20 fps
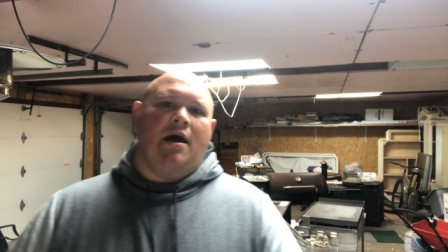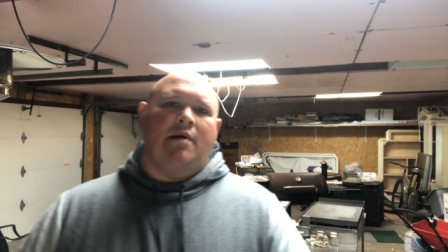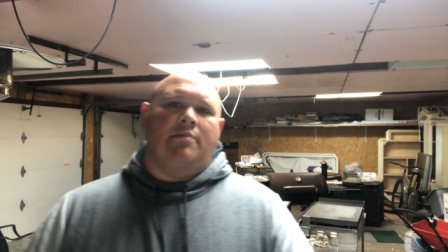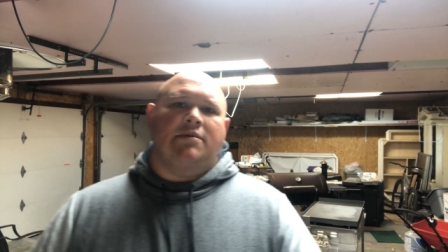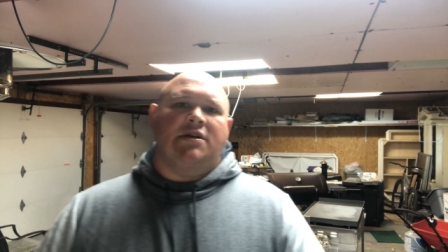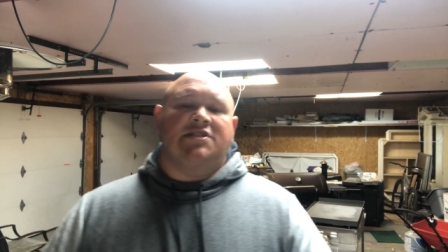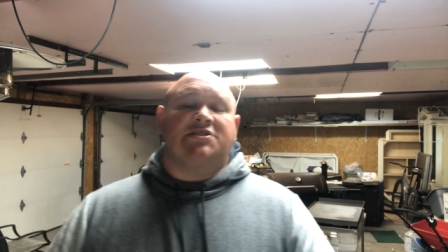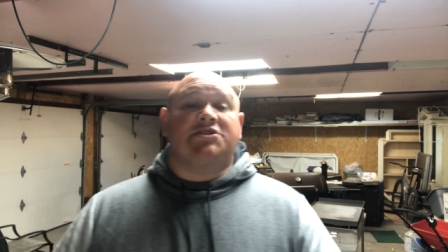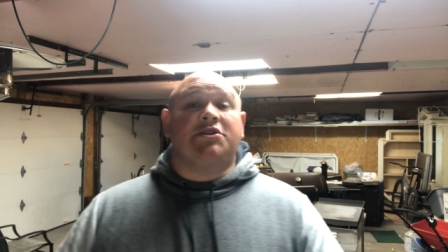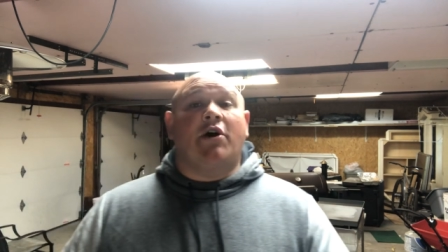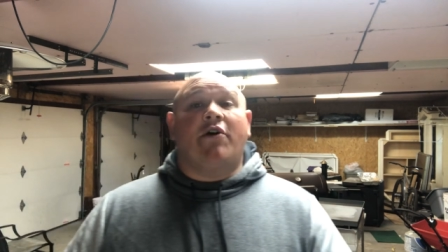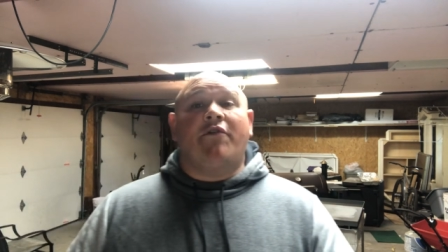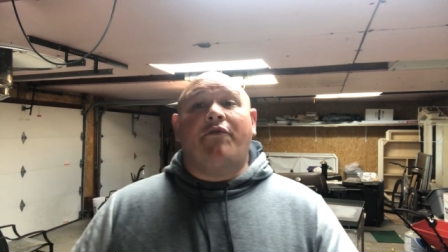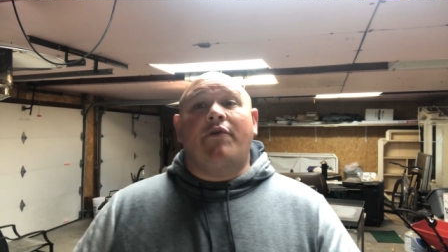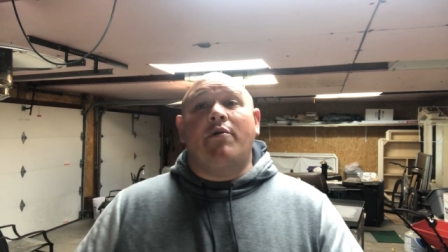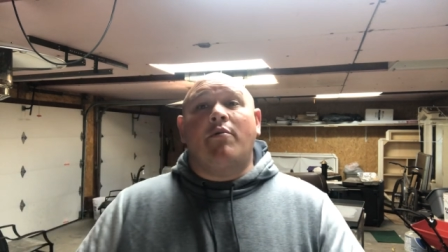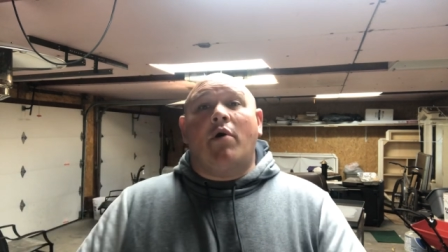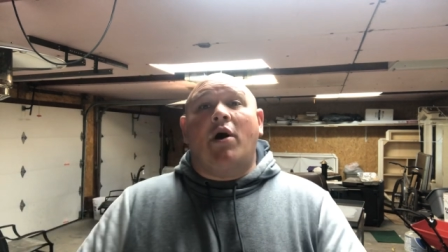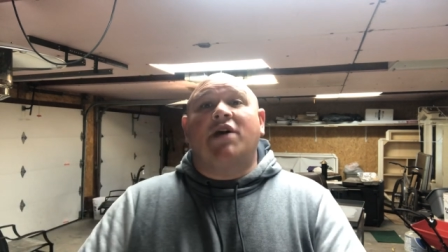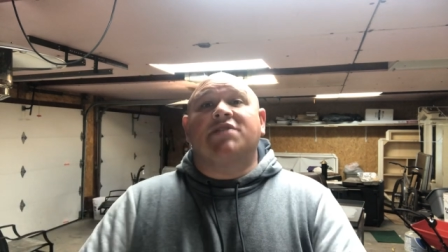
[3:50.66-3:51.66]
And so, if we
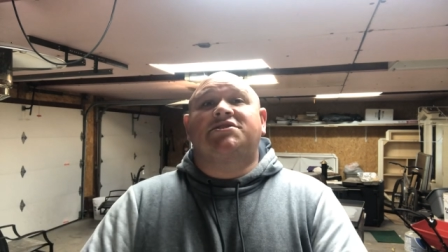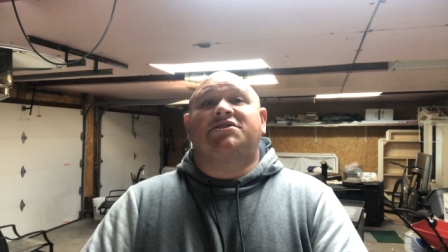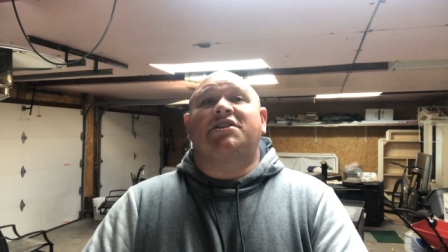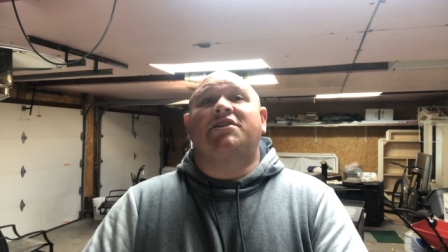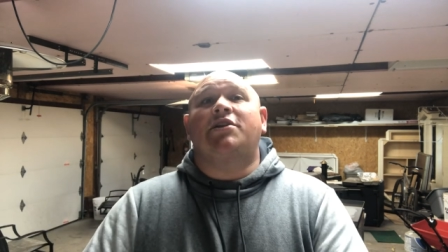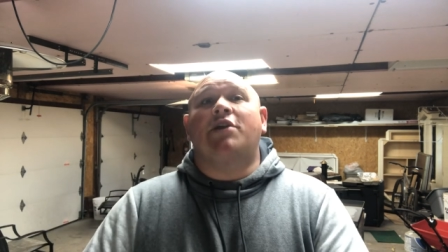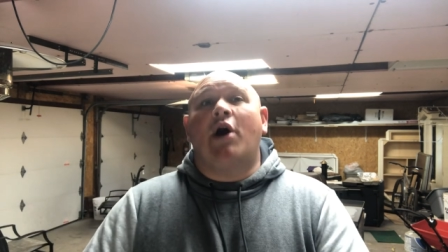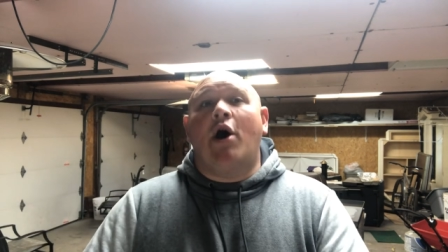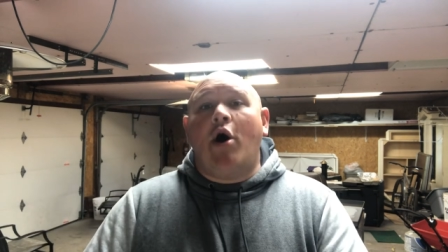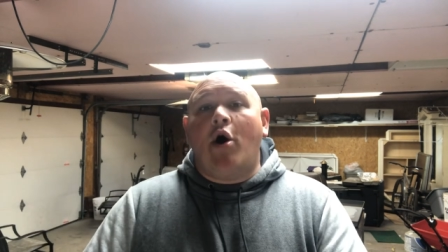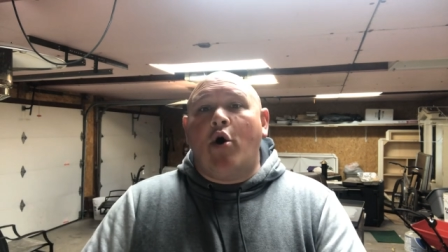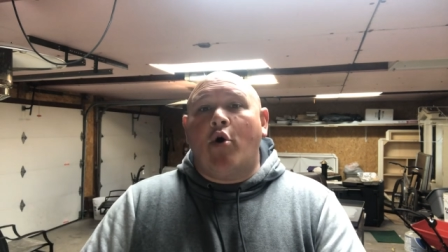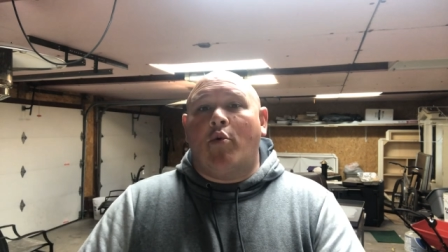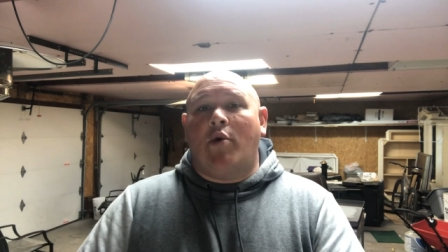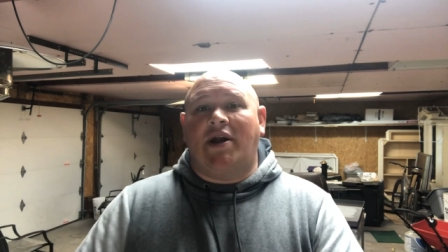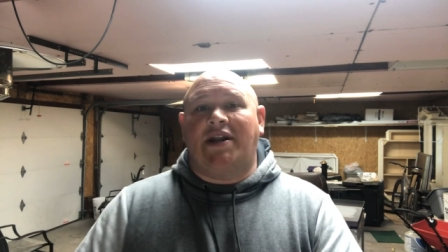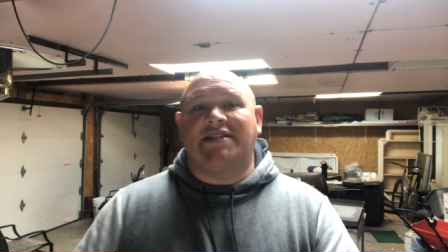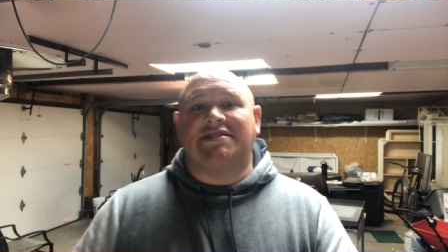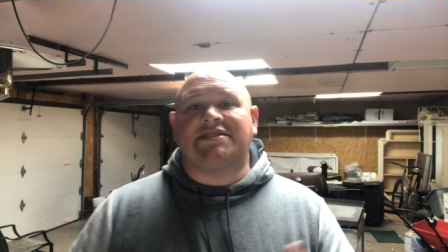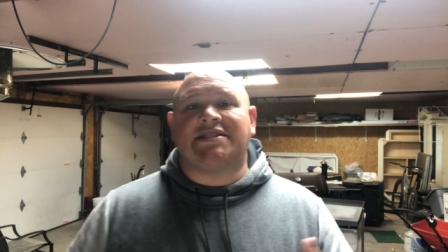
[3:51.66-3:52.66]
want to know
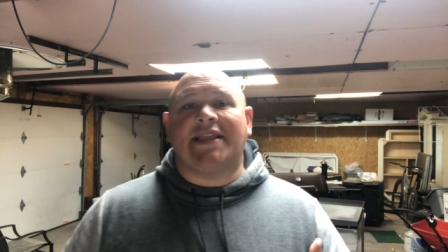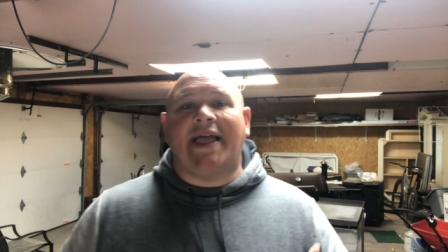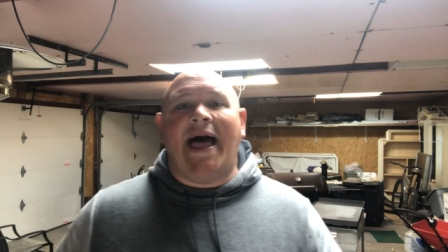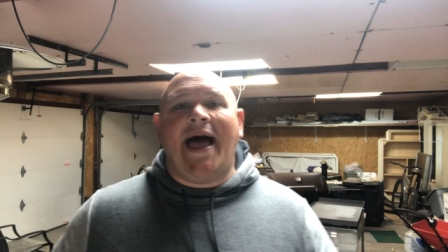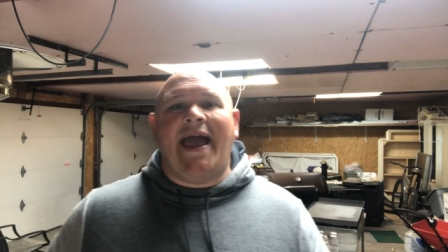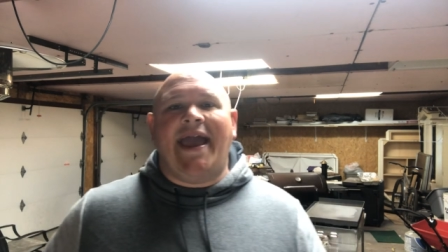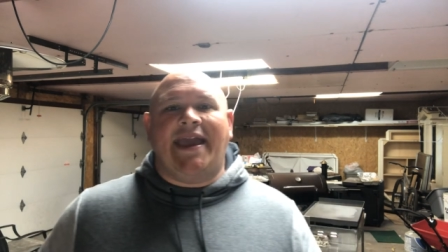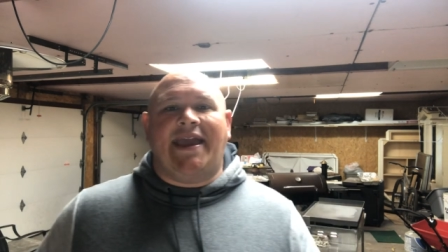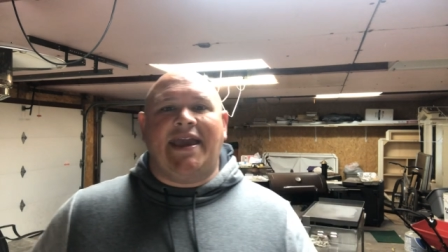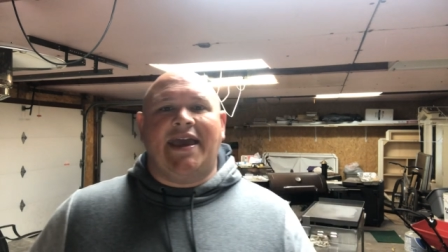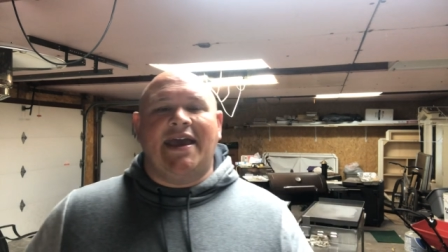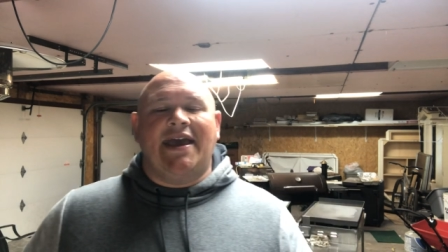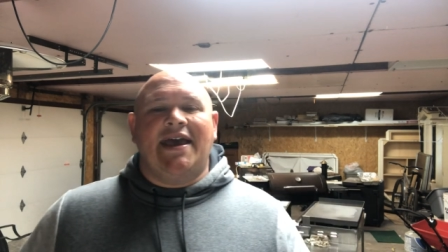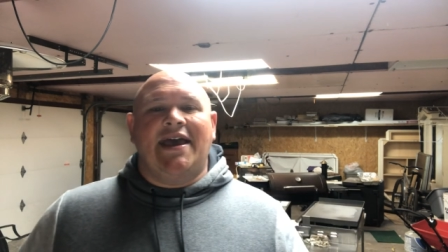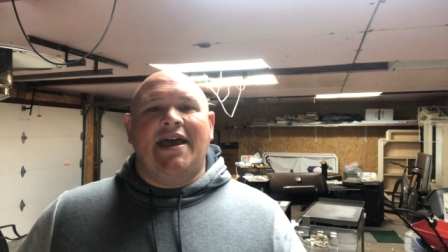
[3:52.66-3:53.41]
what it's like